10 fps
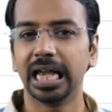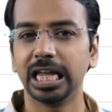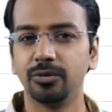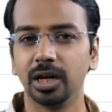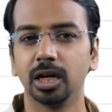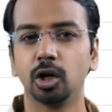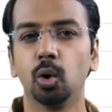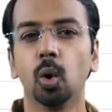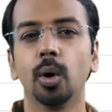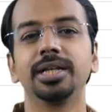It will
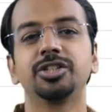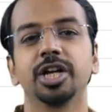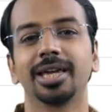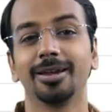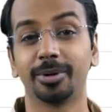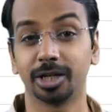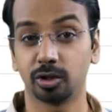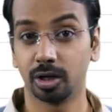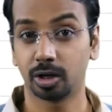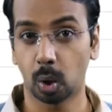go and check in a
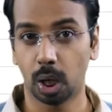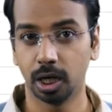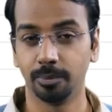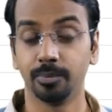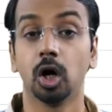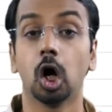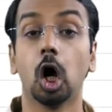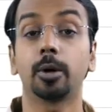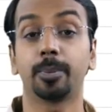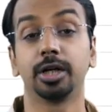particular column
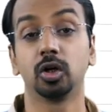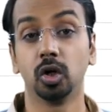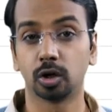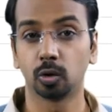or a particular